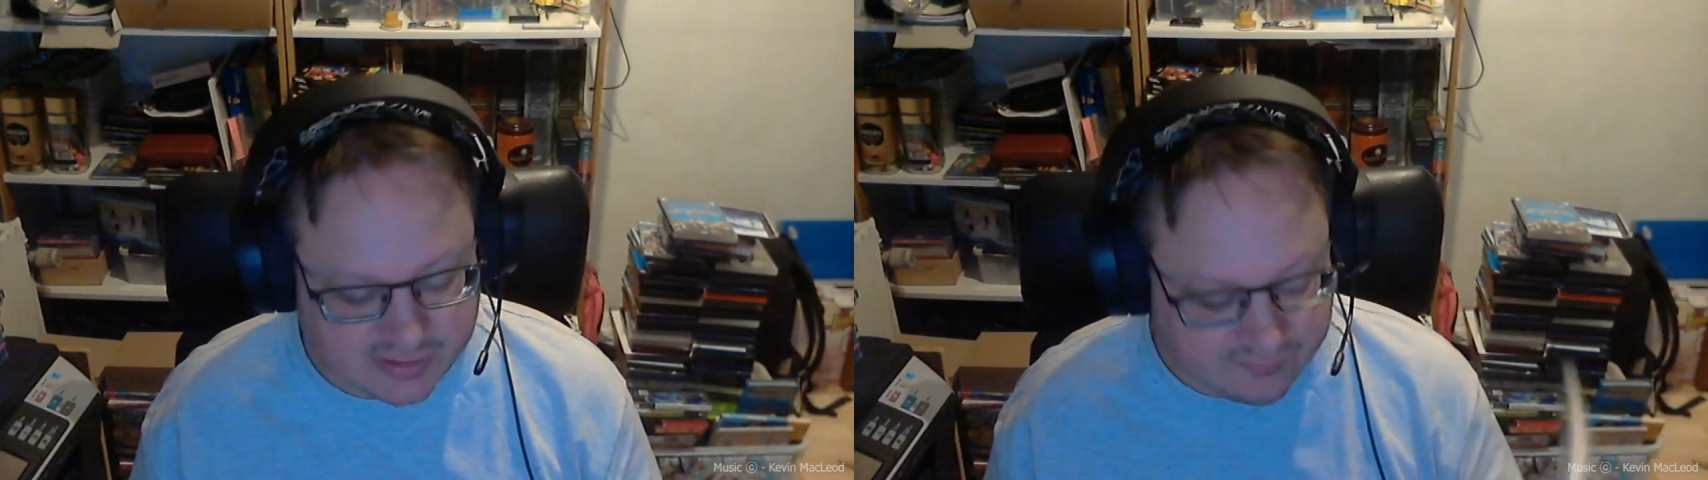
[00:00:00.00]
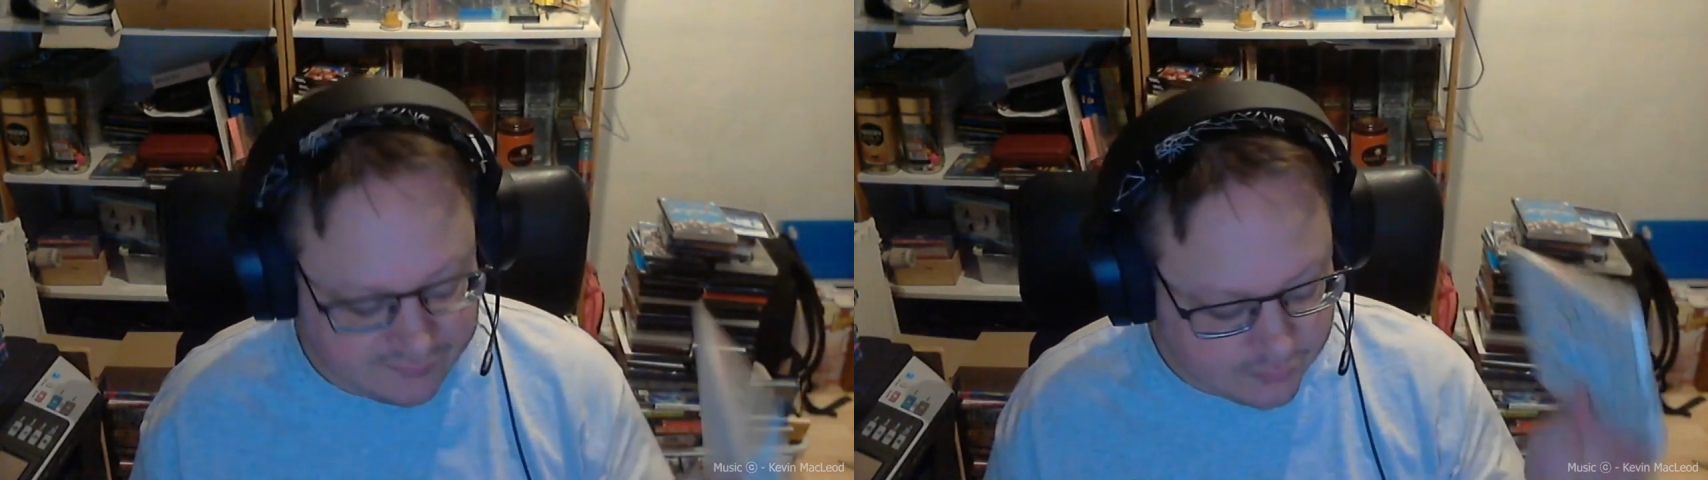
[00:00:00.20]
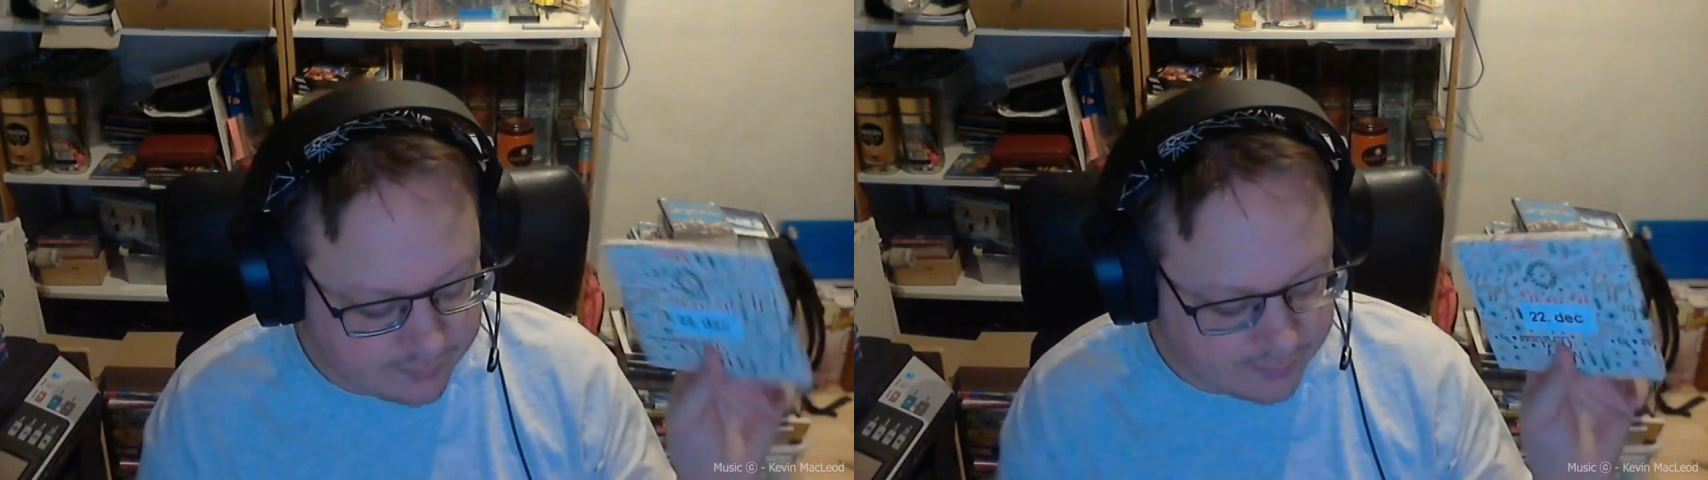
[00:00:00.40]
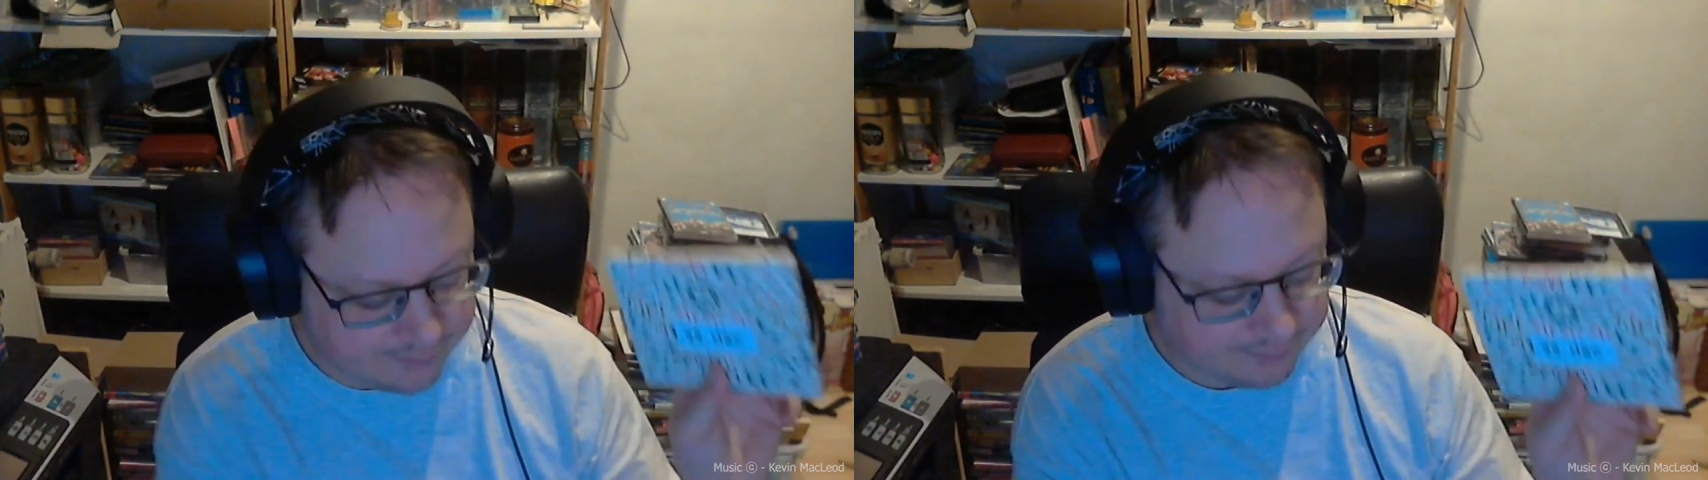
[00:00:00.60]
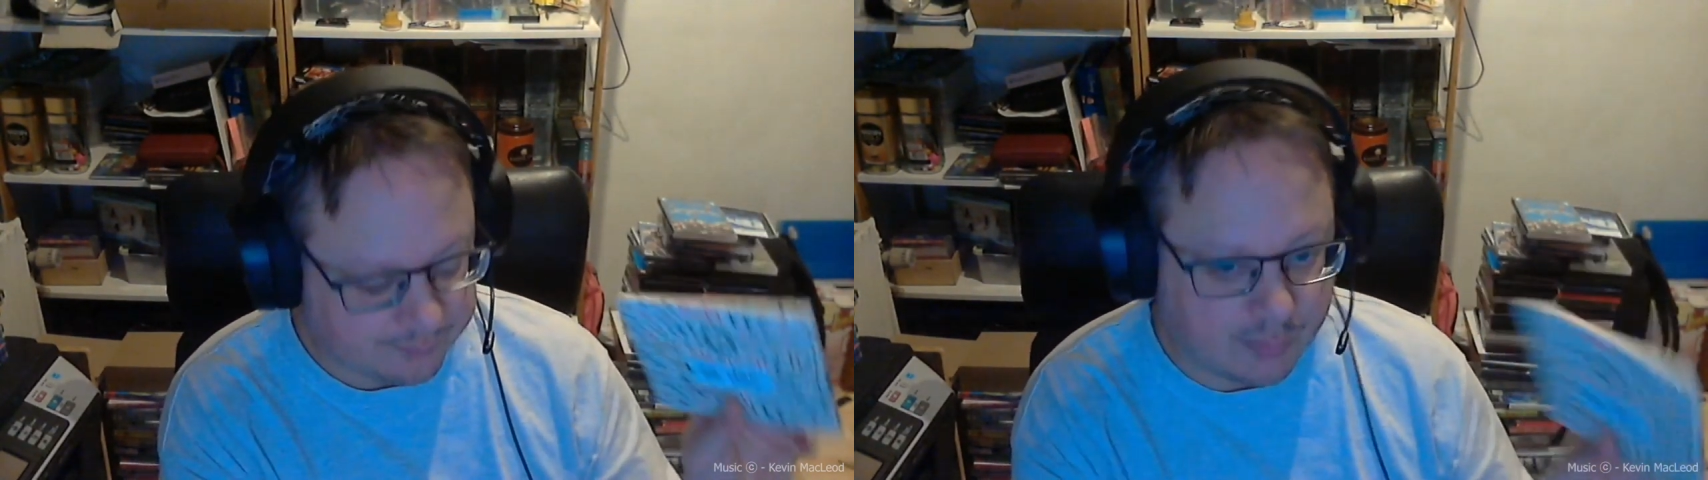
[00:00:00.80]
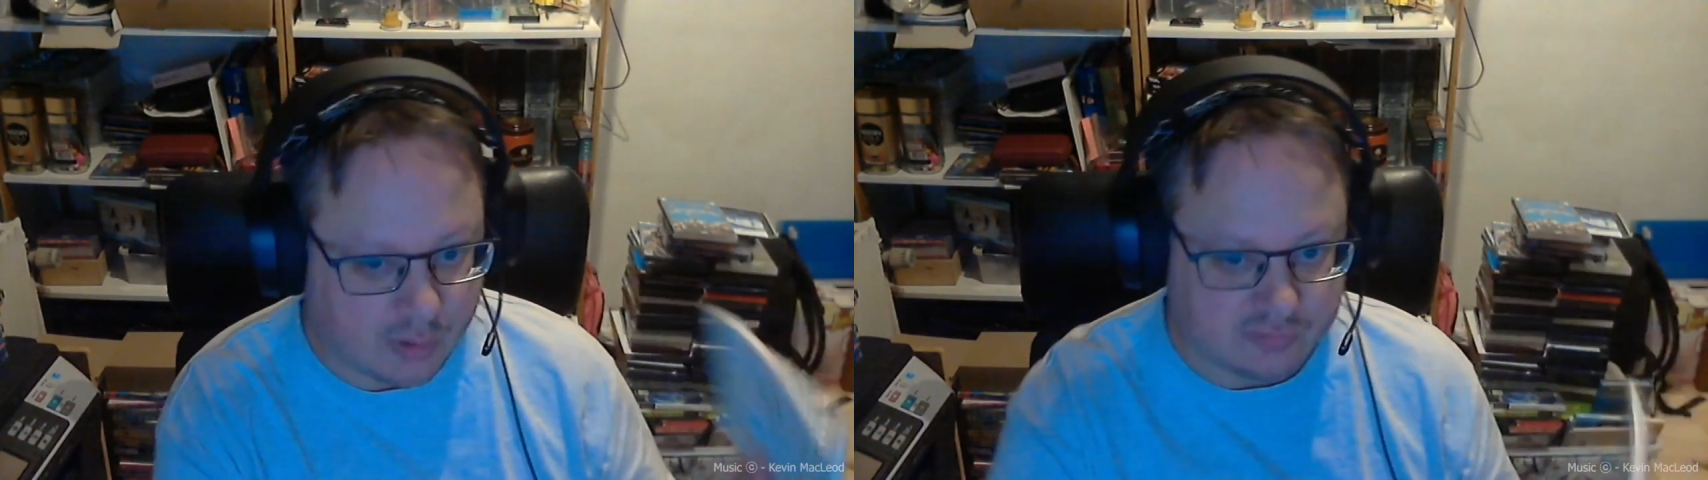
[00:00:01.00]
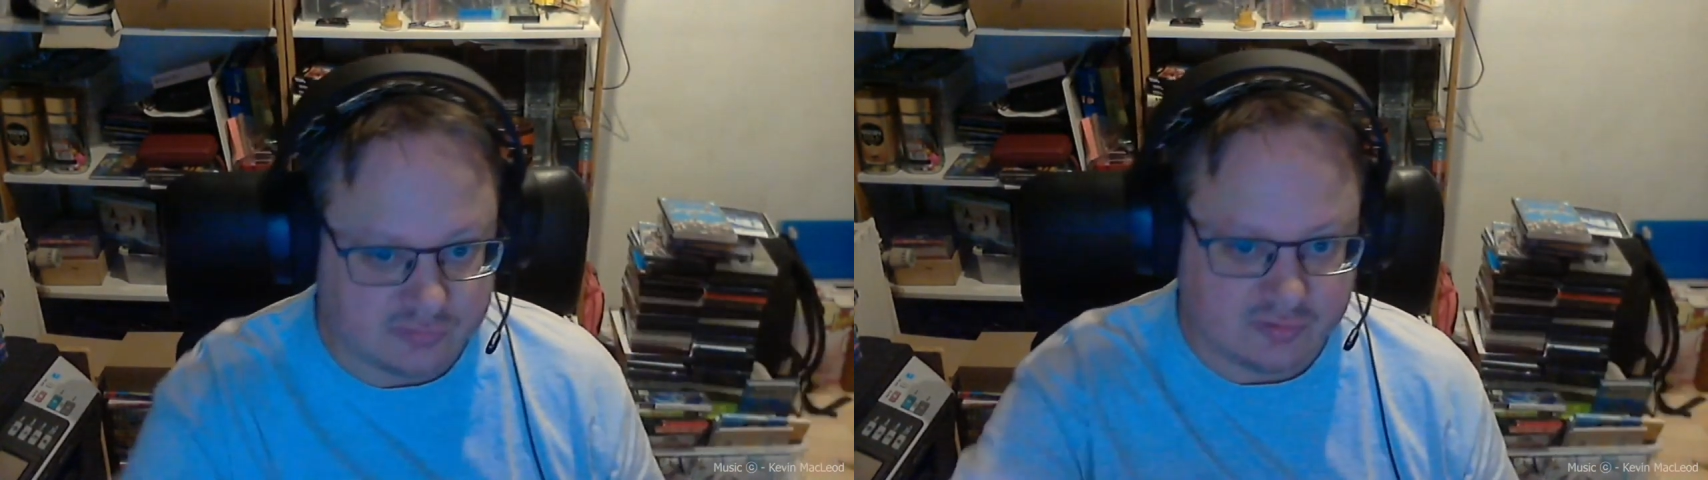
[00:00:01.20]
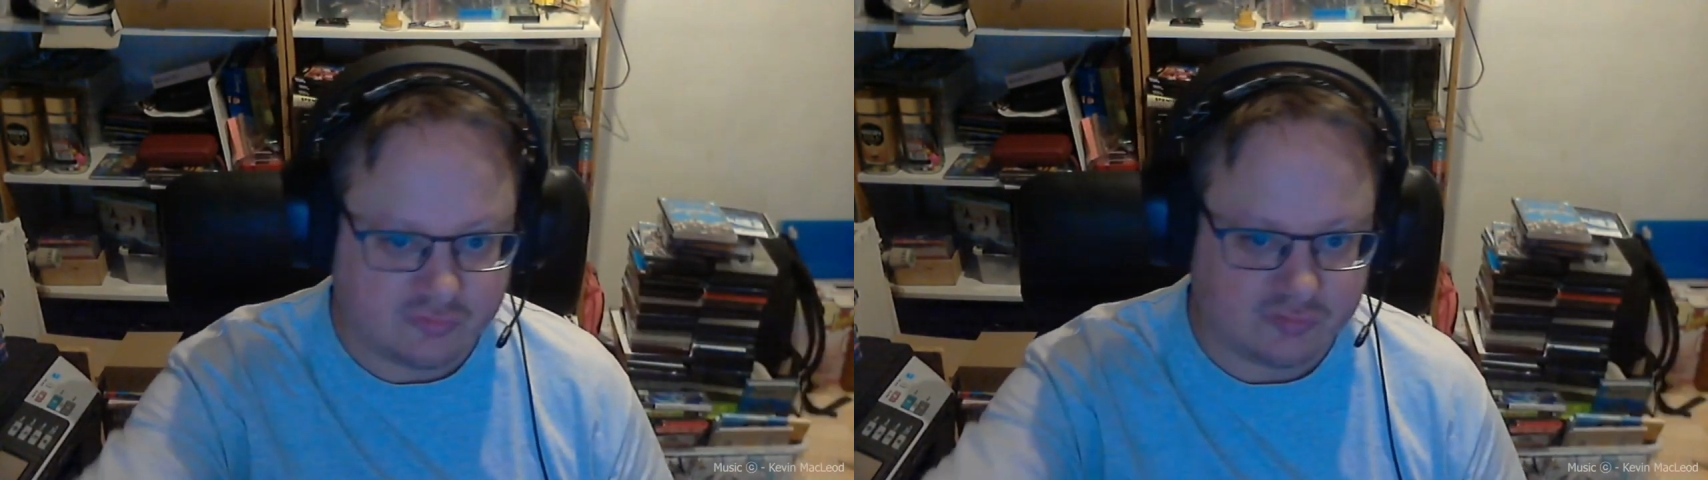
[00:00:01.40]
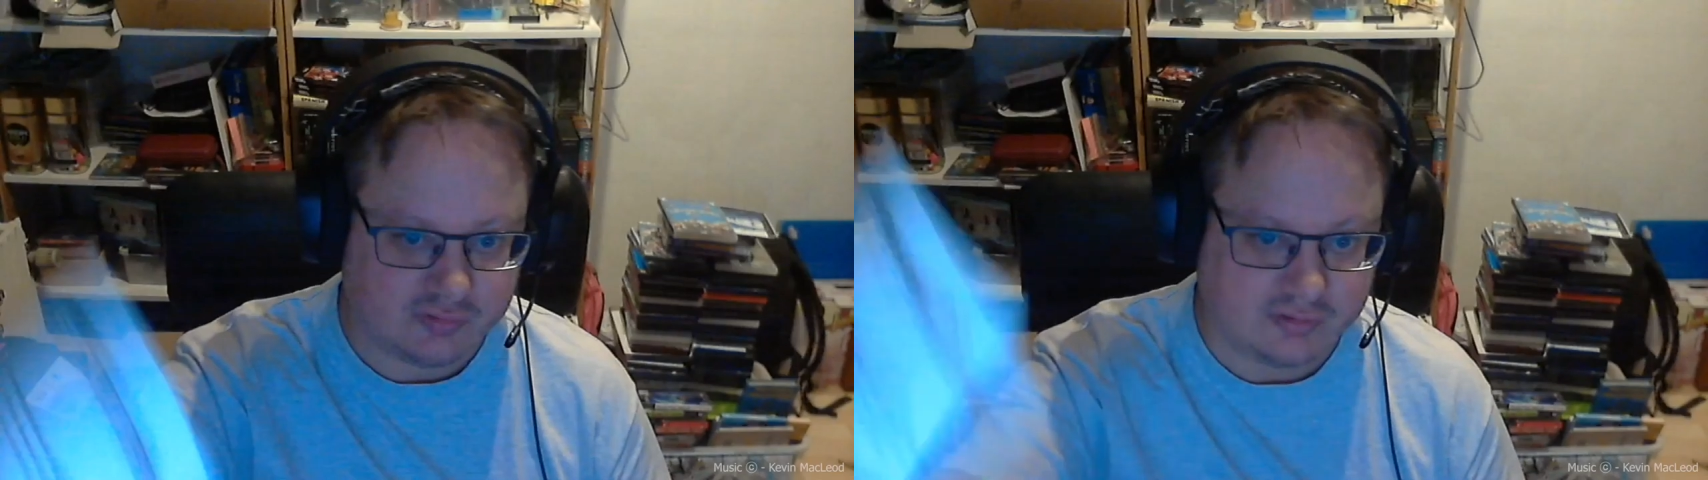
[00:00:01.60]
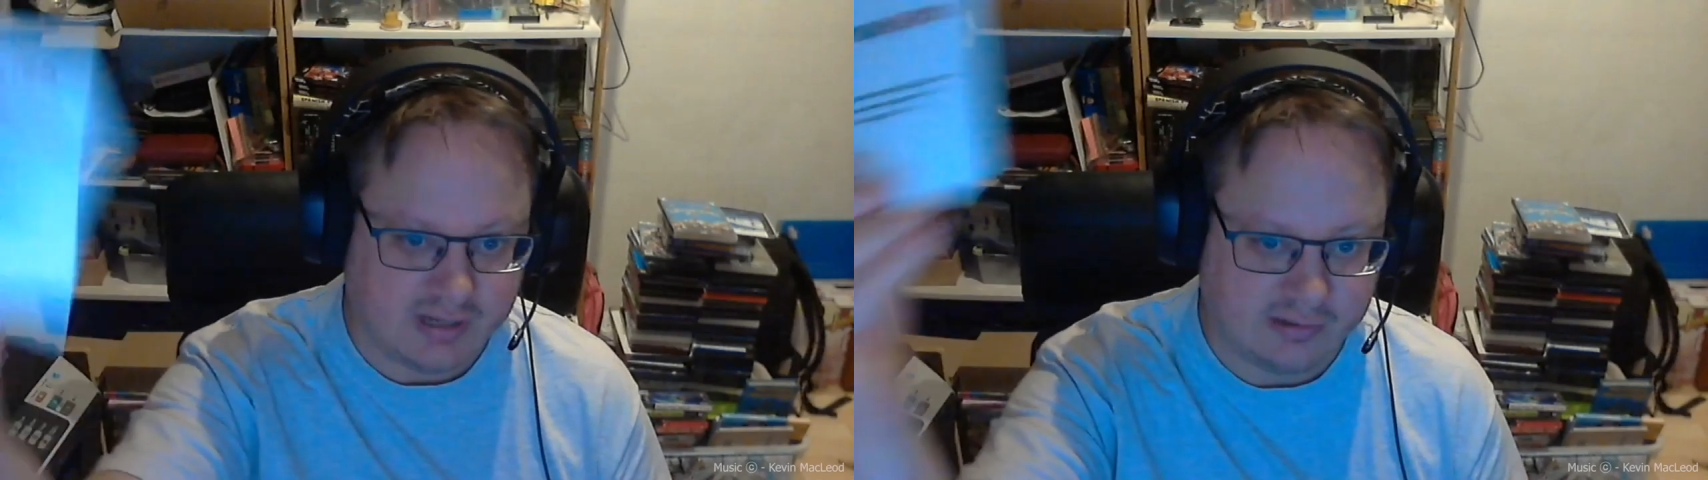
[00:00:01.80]
if you bought this
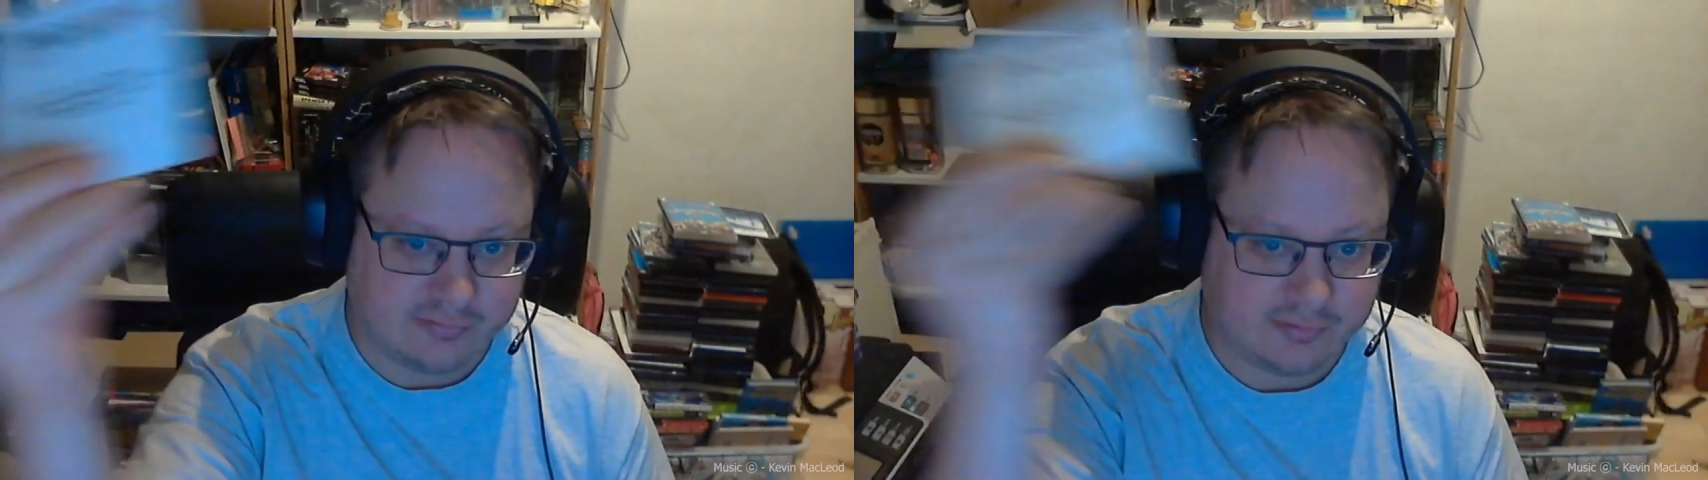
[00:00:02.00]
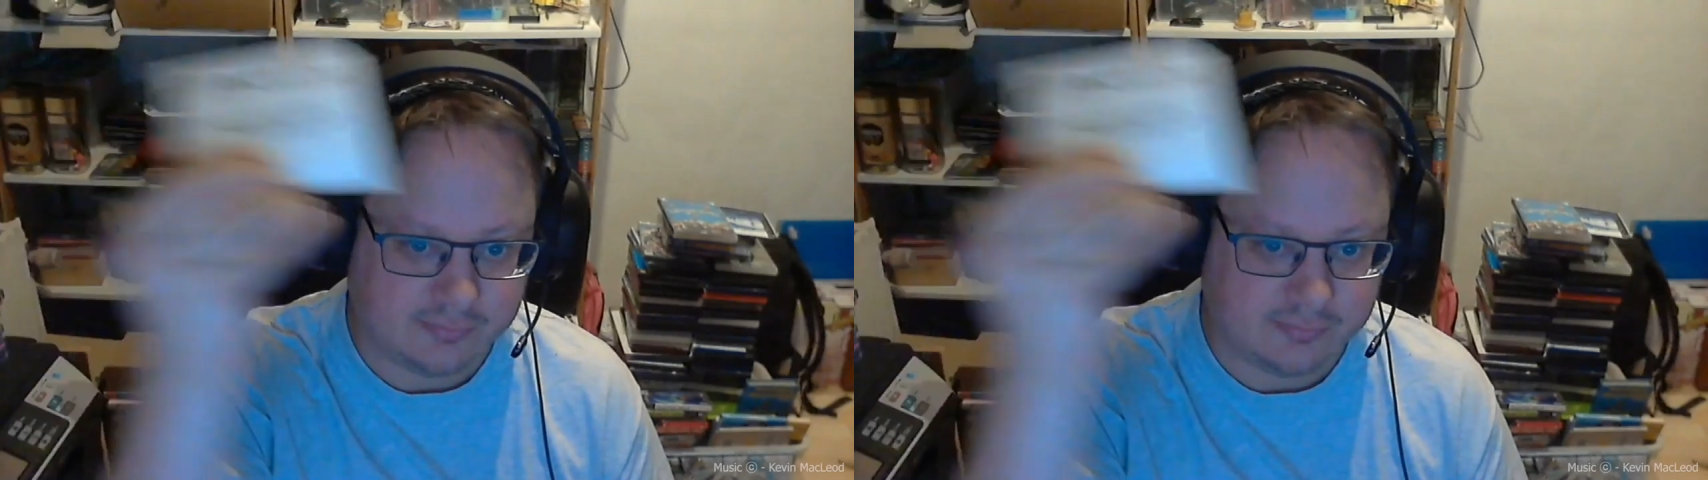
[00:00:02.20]
calendar